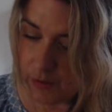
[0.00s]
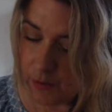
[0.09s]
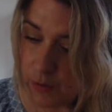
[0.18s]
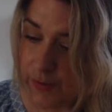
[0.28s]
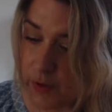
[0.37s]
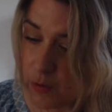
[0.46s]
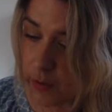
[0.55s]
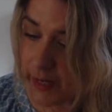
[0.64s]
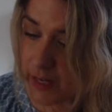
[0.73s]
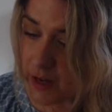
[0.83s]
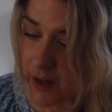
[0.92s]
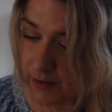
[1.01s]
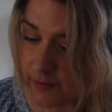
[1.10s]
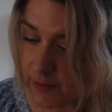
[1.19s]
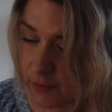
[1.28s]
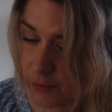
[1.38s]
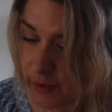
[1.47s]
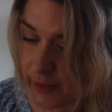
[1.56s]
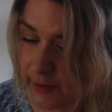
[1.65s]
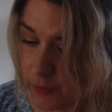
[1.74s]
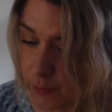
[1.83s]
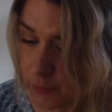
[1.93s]
When the queen heard that the
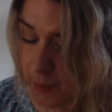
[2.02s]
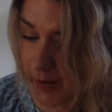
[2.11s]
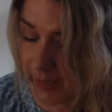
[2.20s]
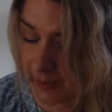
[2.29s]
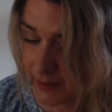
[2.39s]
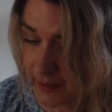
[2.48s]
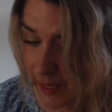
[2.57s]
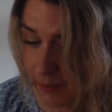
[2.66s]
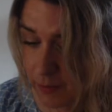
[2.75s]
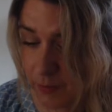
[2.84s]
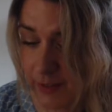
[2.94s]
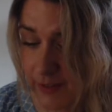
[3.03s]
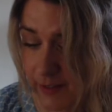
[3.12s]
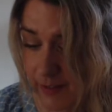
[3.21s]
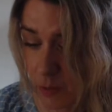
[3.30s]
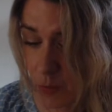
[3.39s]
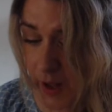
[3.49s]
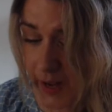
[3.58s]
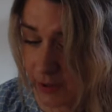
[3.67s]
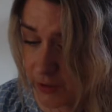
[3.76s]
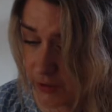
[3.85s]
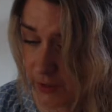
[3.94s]
stranger was planning to take the princess away
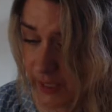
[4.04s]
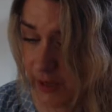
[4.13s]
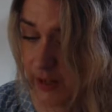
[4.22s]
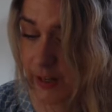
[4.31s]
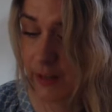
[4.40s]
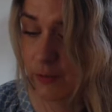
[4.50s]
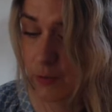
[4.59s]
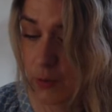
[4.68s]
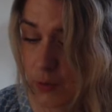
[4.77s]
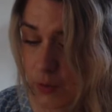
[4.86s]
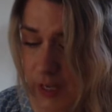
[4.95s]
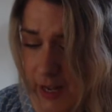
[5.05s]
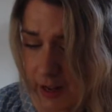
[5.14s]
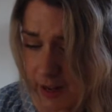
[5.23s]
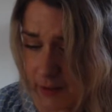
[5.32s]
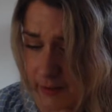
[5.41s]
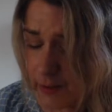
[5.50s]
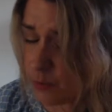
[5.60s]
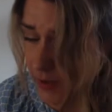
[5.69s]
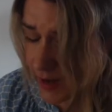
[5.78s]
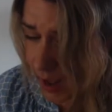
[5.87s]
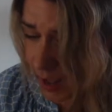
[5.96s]
should he earn his reward, she was
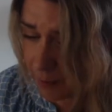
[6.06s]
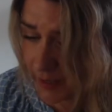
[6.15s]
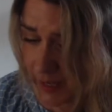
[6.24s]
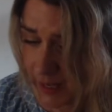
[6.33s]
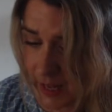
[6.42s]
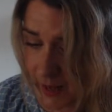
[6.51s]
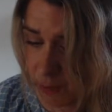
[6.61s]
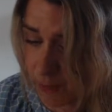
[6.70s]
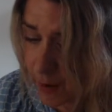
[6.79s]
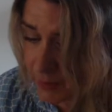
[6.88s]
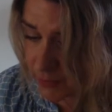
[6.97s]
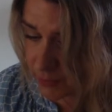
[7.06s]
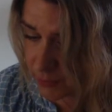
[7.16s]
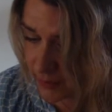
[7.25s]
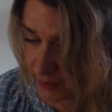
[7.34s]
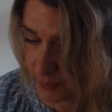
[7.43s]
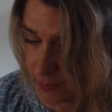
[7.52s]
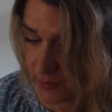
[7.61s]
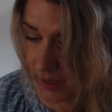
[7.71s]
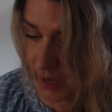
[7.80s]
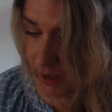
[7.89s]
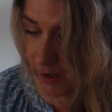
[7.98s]
unhappy and remonstrated with the
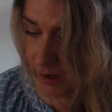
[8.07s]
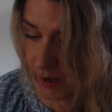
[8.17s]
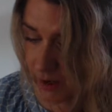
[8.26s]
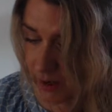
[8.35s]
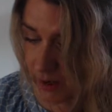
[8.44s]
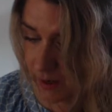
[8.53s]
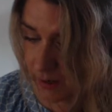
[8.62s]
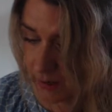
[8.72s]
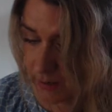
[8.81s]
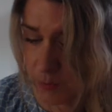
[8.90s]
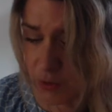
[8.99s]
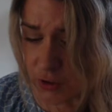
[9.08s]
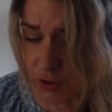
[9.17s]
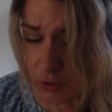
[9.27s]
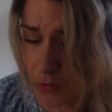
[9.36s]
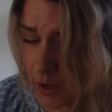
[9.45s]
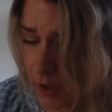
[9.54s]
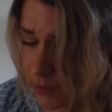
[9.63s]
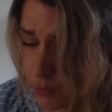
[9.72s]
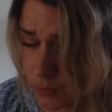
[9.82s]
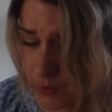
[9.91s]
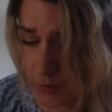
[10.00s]
king. She was sure her
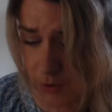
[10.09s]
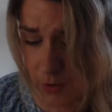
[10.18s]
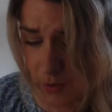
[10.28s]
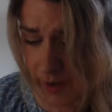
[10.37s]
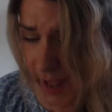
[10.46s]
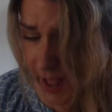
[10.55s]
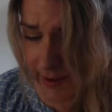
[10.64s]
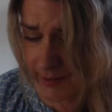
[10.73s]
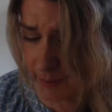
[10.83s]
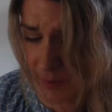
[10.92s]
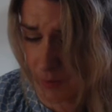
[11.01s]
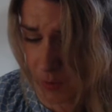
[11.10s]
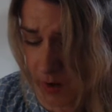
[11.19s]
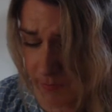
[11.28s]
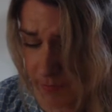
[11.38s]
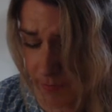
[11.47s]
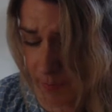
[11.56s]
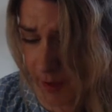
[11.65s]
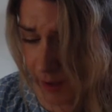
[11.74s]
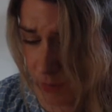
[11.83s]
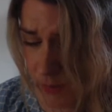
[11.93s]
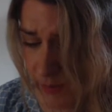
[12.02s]
daughter would not care to be the wife of a
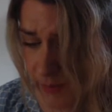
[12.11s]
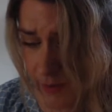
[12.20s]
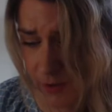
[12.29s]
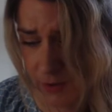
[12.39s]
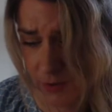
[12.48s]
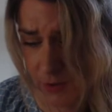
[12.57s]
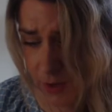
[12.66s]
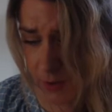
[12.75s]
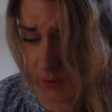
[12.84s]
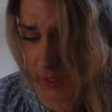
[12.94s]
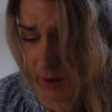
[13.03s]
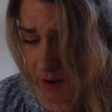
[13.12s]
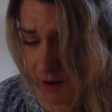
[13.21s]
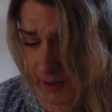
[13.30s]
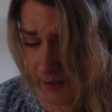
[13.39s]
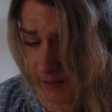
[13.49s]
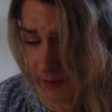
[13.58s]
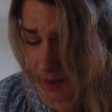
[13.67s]
man with such stony eyes.